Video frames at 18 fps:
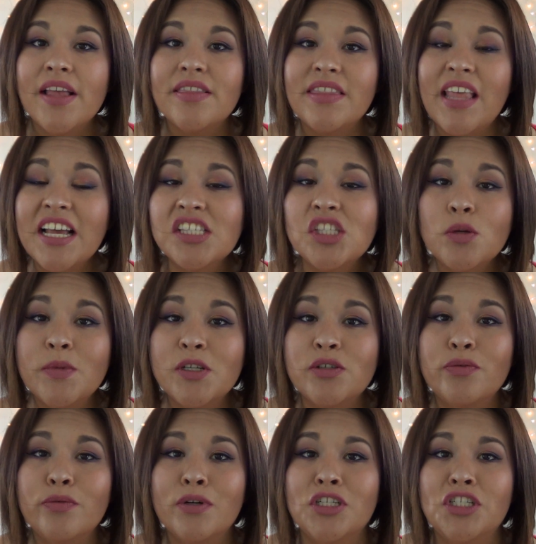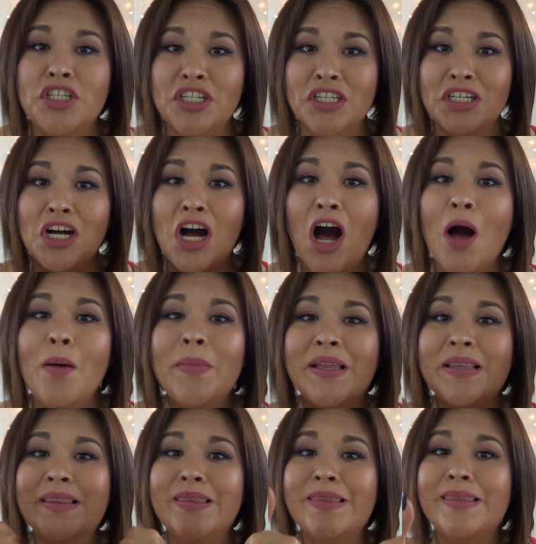Thanks so much for watching.
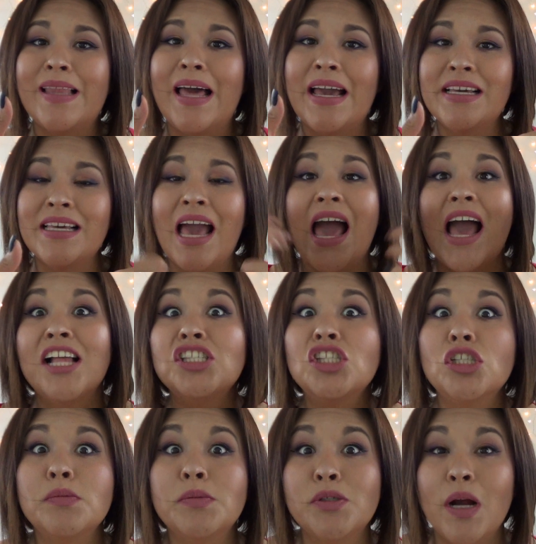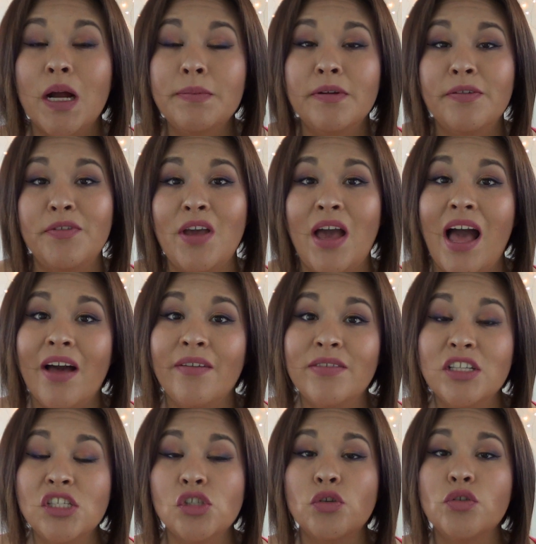Comment, like, and subscribe if you
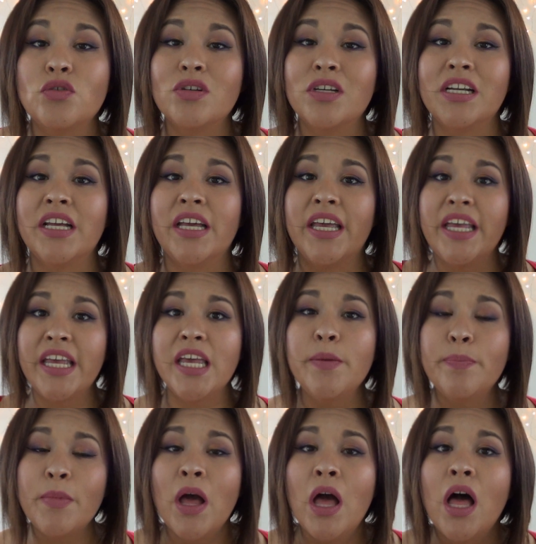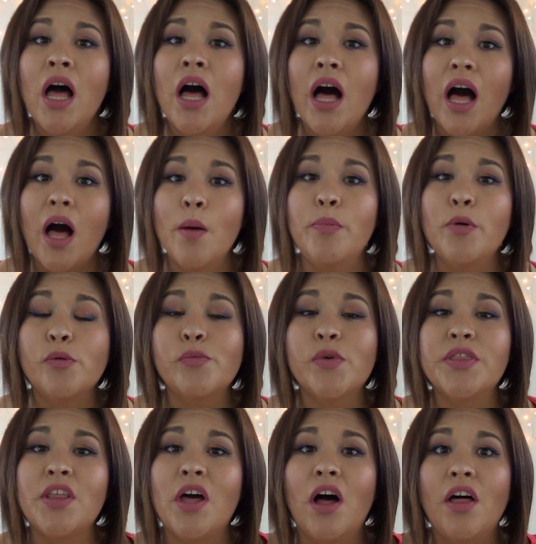haven't, so you can keep up
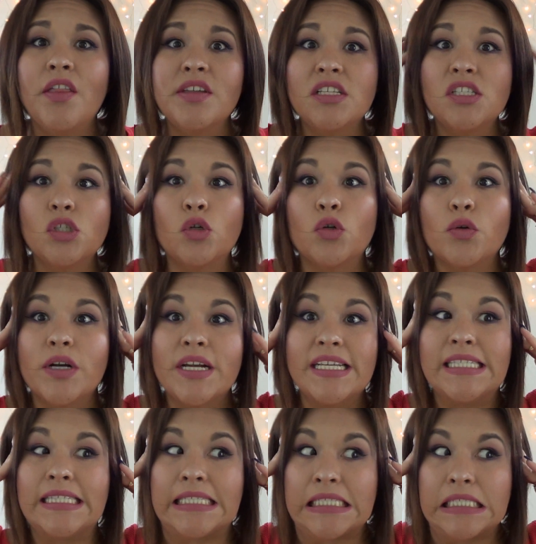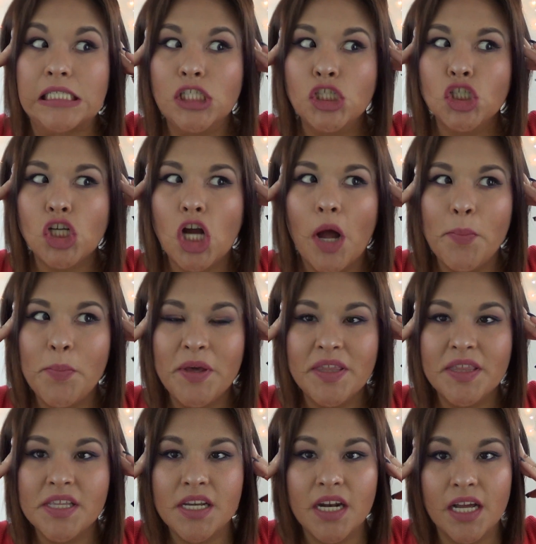with all this crazy
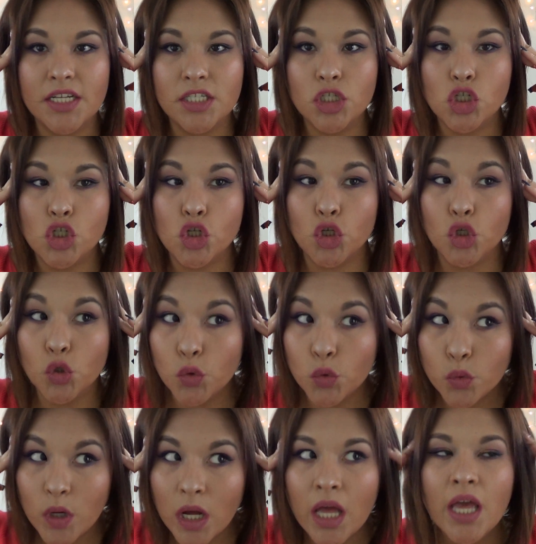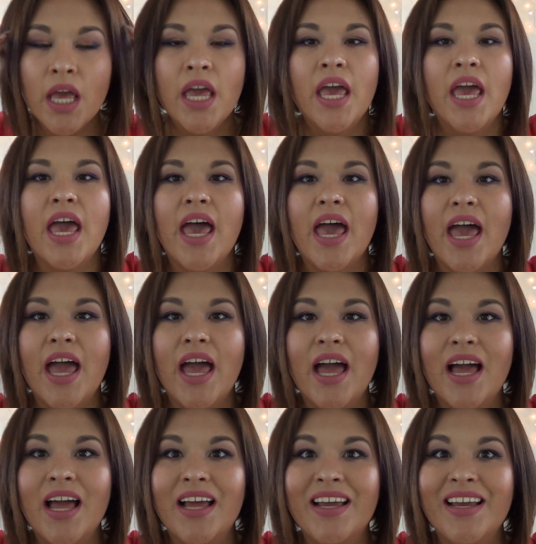shopping that I do.
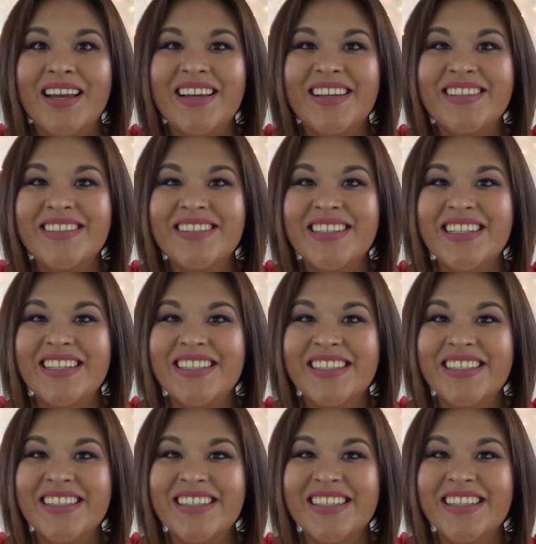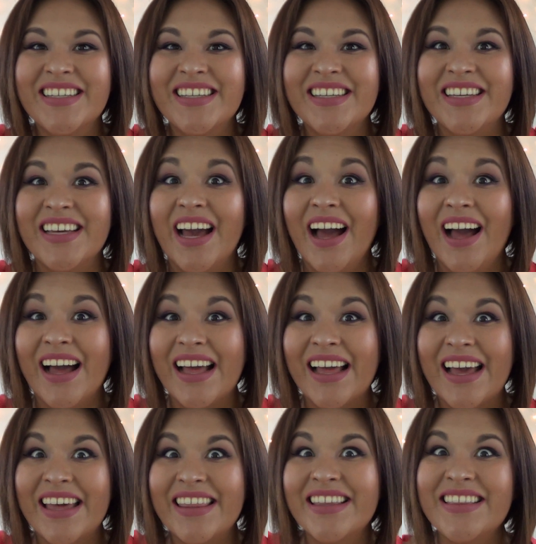And yeah,
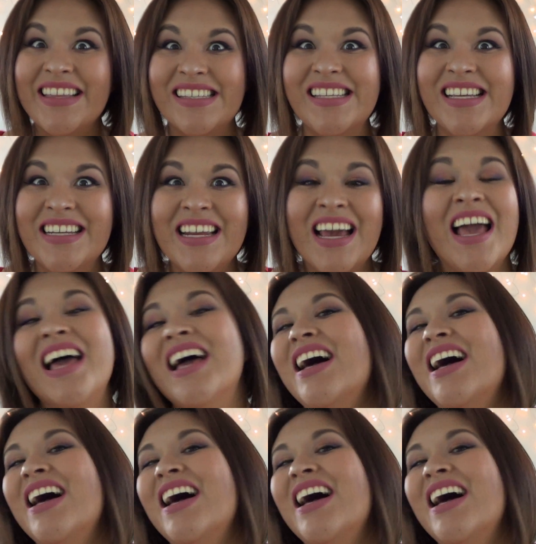I think that's it.